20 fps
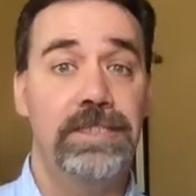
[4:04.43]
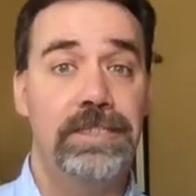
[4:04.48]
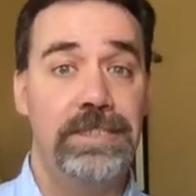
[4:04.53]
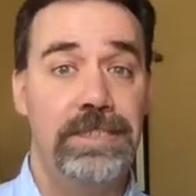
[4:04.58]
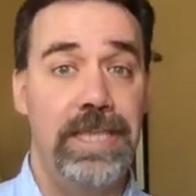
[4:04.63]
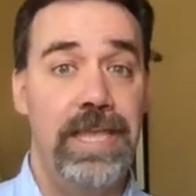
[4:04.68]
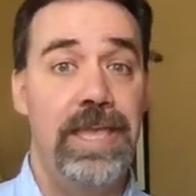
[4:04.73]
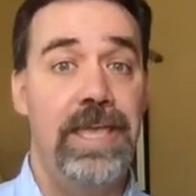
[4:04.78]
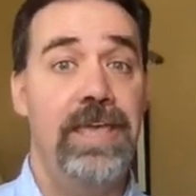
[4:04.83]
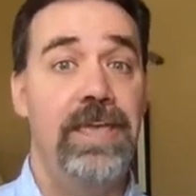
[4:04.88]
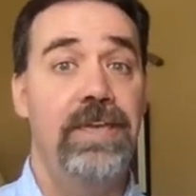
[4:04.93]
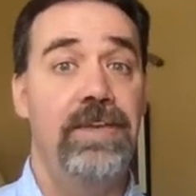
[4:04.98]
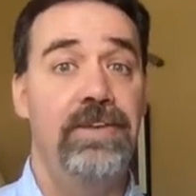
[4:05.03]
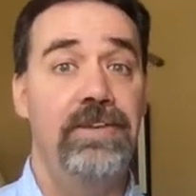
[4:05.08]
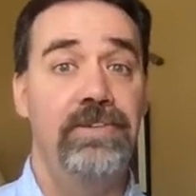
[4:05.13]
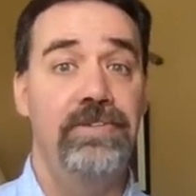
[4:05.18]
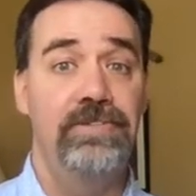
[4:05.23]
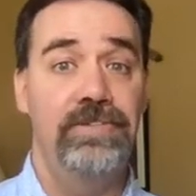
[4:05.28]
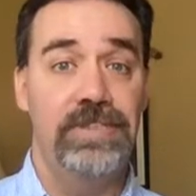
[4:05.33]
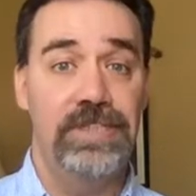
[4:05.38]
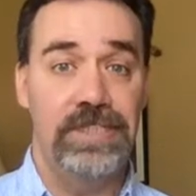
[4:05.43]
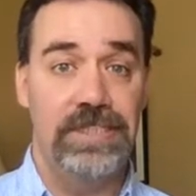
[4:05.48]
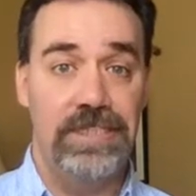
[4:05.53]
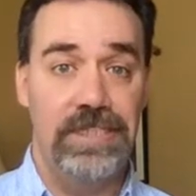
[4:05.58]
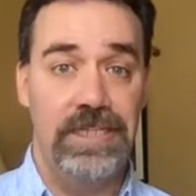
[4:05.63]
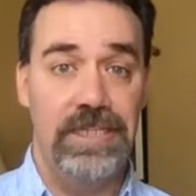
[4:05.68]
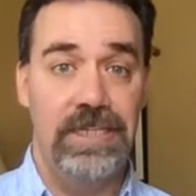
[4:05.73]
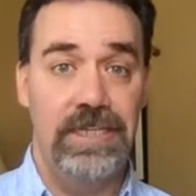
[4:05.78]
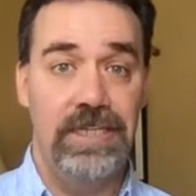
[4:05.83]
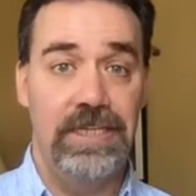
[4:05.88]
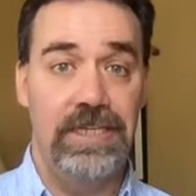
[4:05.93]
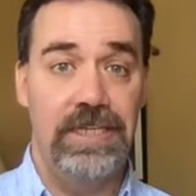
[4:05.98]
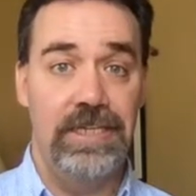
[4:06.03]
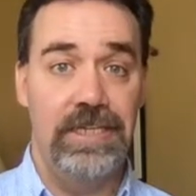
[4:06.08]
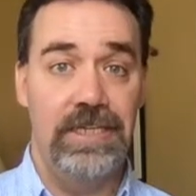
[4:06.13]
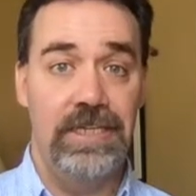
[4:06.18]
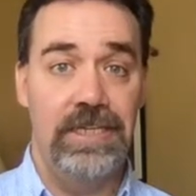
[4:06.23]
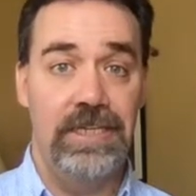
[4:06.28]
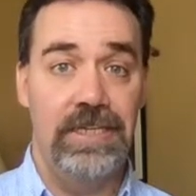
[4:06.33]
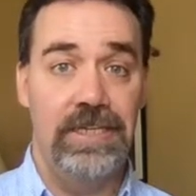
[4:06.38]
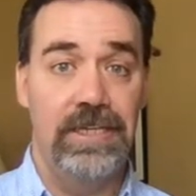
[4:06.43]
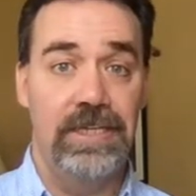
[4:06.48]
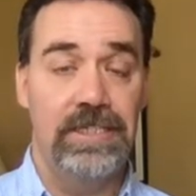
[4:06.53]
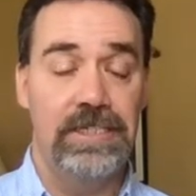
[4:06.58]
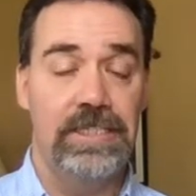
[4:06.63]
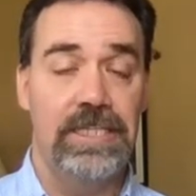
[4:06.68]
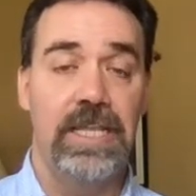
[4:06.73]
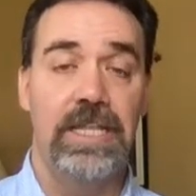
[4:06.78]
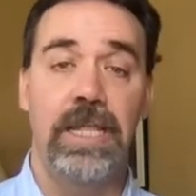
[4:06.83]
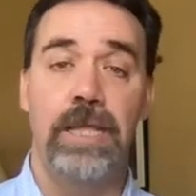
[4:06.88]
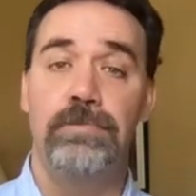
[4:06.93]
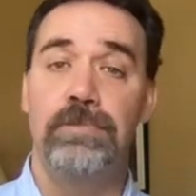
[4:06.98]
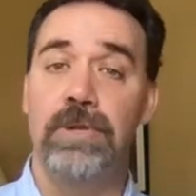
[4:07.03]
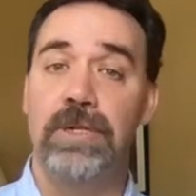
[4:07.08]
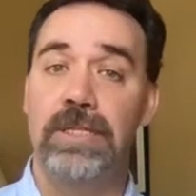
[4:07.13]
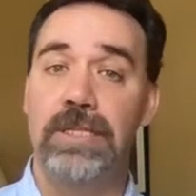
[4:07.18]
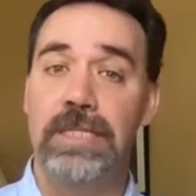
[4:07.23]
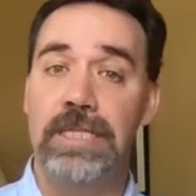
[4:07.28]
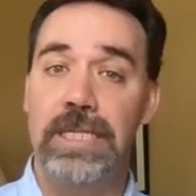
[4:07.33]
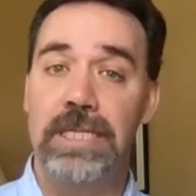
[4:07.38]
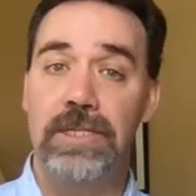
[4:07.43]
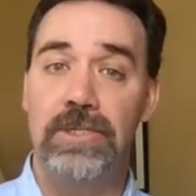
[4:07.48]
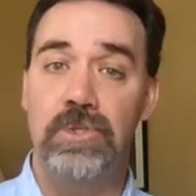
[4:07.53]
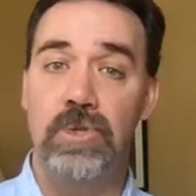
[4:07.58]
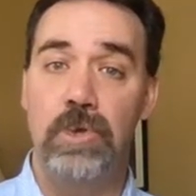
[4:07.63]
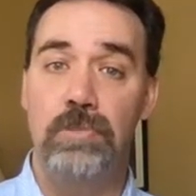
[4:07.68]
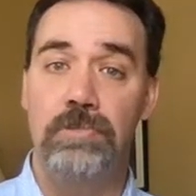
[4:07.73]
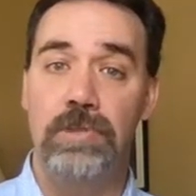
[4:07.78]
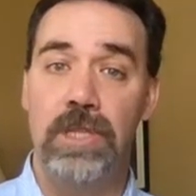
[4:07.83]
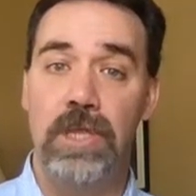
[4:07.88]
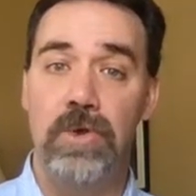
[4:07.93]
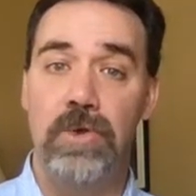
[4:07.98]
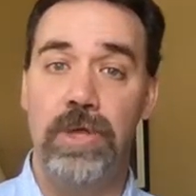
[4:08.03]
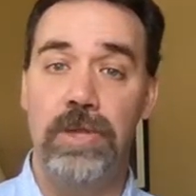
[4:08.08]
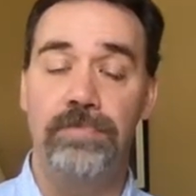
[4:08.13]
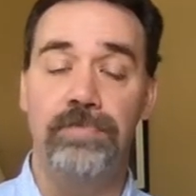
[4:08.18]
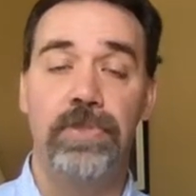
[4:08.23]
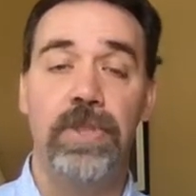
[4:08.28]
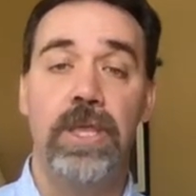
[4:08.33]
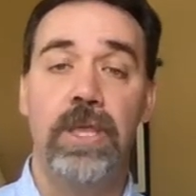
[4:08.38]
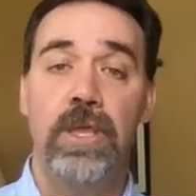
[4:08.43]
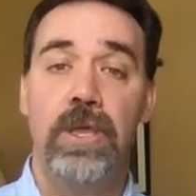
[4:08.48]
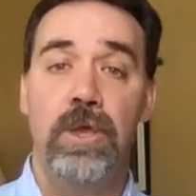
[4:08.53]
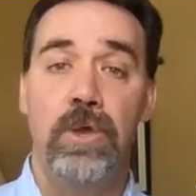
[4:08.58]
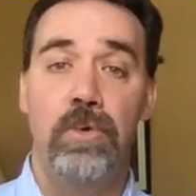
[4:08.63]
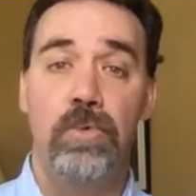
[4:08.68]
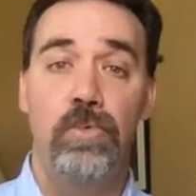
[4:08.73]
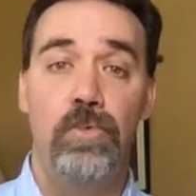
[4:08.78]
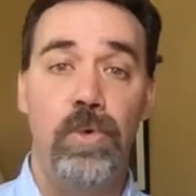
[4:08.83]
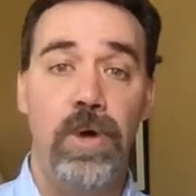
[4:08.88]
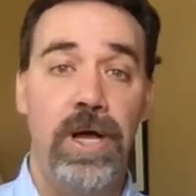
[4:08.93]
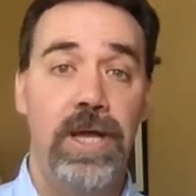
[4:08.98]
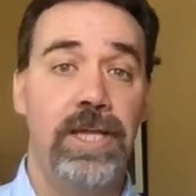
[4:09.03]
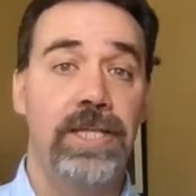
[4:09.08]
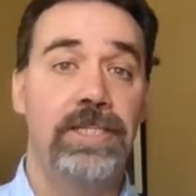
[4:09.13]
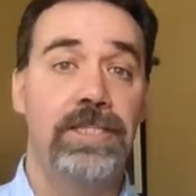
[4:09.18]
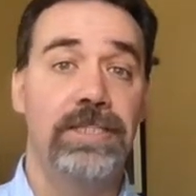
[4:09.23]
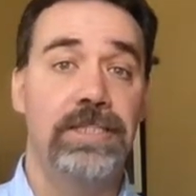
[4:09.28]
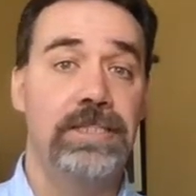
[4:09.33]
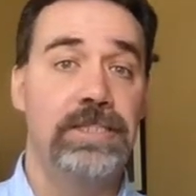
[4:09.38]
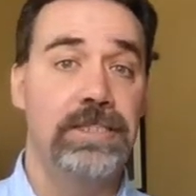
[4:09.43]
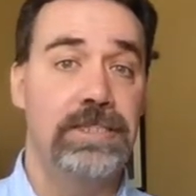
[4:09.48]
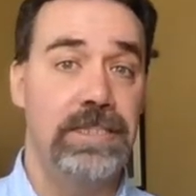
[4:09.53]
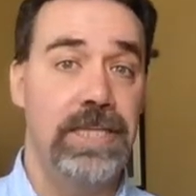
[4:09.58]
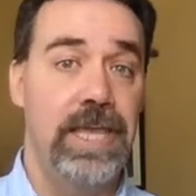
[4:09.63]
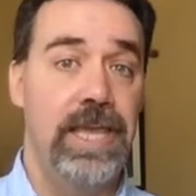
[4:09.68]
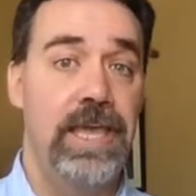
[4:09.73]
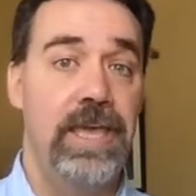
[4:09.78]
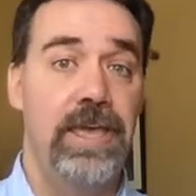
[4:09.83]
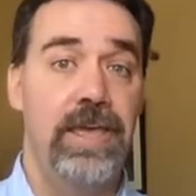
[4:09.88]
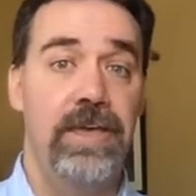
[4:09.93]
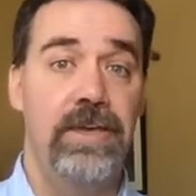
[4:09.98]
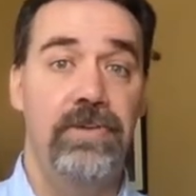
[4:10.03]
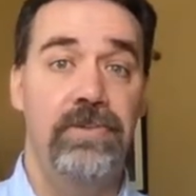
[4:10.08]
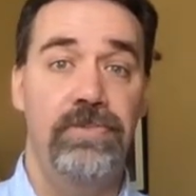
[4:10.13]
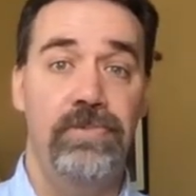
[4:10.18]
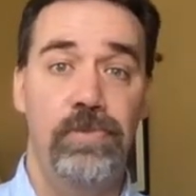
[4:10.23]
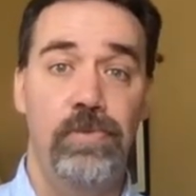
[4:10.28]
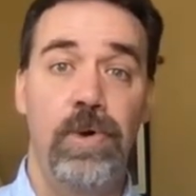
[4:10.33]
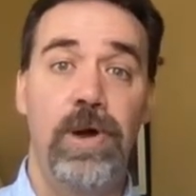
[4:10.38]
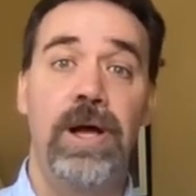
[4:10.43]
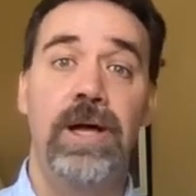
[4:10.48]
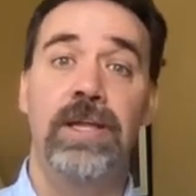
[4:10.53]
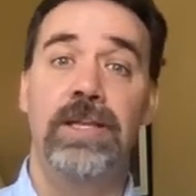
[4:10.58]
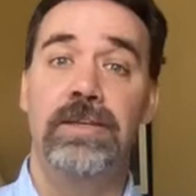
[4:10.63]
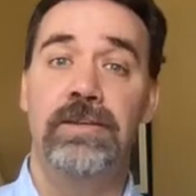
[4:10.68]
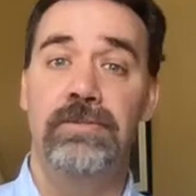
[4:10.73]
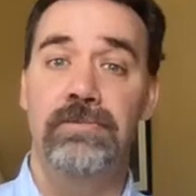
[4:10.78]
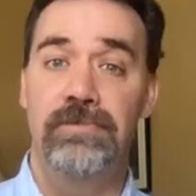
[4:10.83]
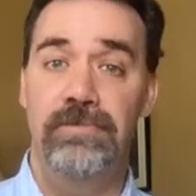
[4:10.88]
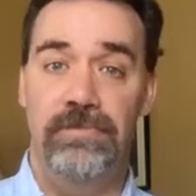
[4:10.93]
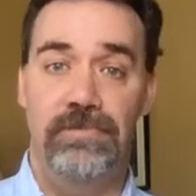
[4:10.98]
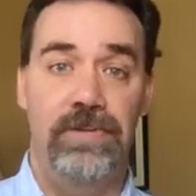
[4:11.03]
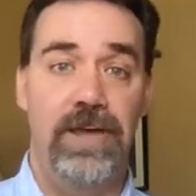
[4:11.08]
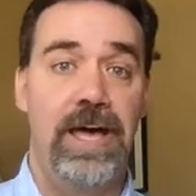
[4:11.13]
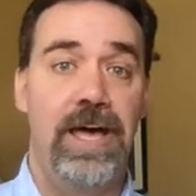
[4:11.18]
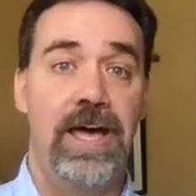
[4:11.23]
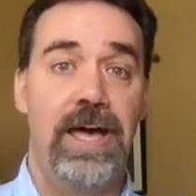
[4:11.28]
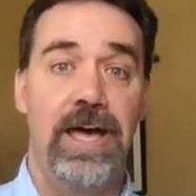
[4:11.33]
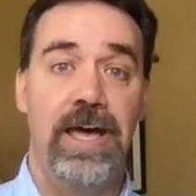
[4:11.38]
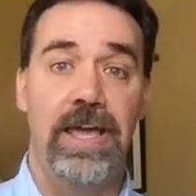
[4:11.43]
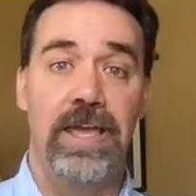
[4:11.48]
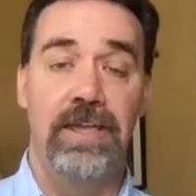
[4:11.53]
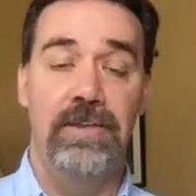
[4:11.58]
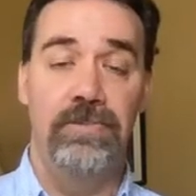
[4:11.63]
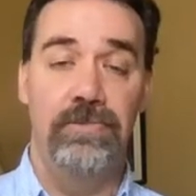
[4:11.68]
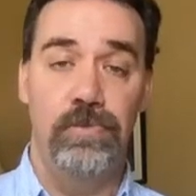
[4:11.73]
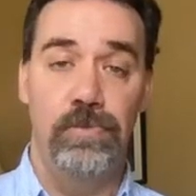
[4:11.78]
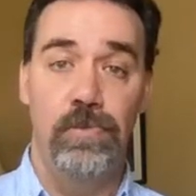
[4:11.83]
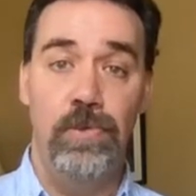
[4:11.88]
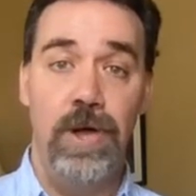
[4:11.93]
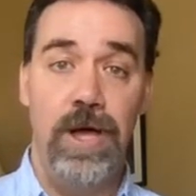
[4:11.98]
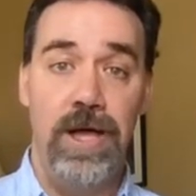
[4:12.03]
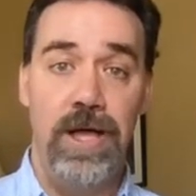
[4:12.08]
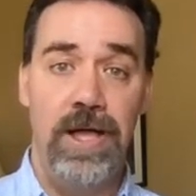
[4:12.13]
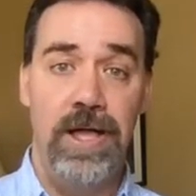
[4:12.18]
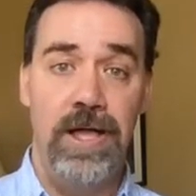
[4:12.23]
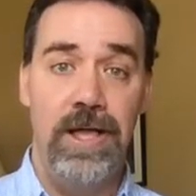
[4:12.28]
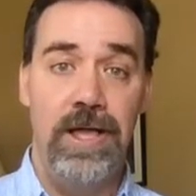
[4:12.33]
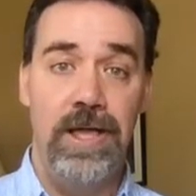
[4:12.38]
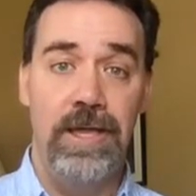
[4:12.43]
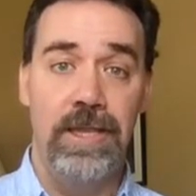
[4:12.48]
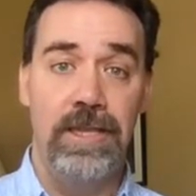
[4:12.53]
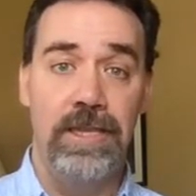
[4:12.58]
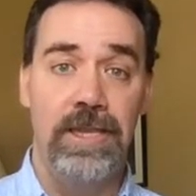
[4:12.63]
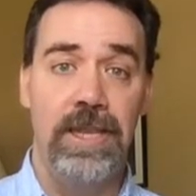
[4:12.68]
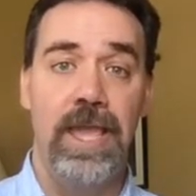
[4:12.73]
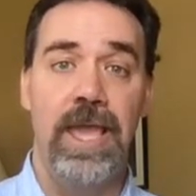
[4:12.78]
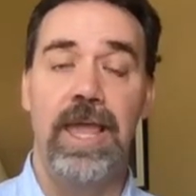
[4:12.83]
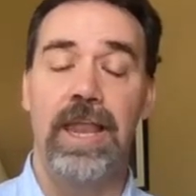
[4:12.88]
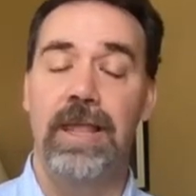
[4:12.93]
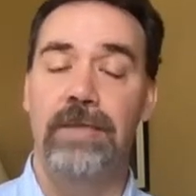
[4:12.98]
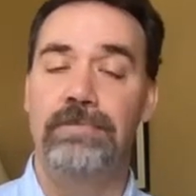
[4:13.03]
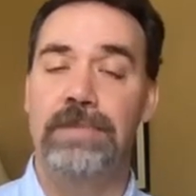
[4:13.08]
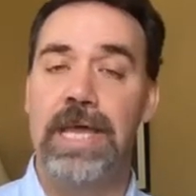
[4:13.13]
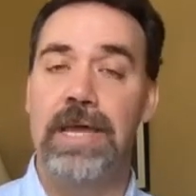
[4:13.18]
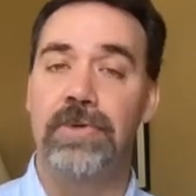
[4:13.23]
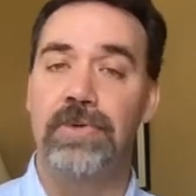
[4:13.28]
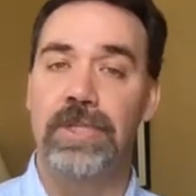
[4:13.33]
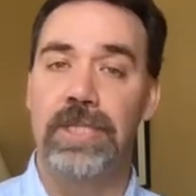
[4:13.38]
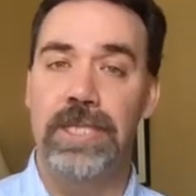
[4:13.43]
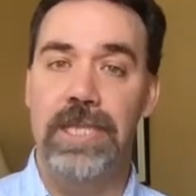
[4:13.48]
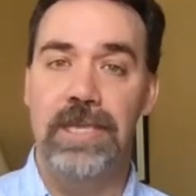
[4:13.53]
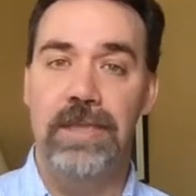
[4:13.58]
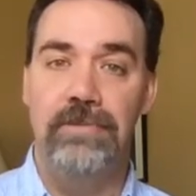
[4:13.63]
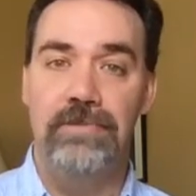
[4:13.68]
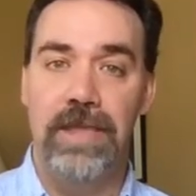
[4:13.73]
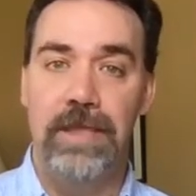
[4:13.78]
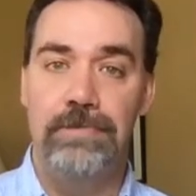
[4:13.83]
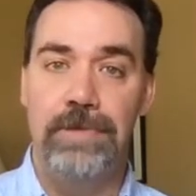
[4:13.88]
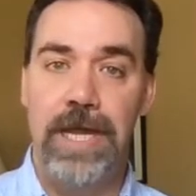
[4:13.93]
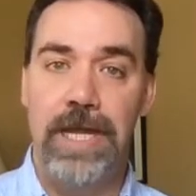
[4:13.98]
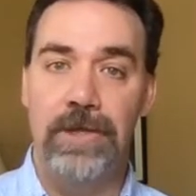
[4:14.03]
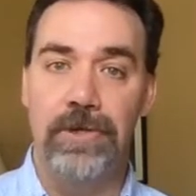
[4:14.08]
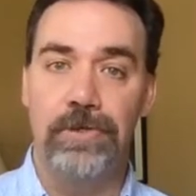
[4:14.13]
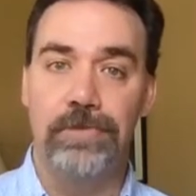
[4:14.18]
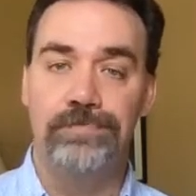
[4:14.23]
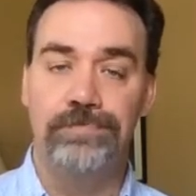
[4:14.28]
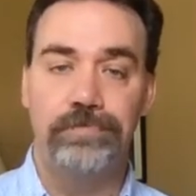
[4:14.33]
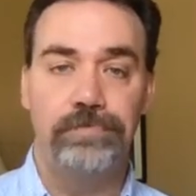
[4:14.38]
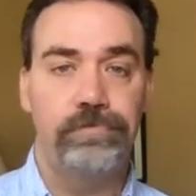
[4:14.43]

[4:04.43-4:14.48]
7, 6, and I put a leading tone below it, 1, 7, 1, 5, 1, and I'm now in the key of A minor.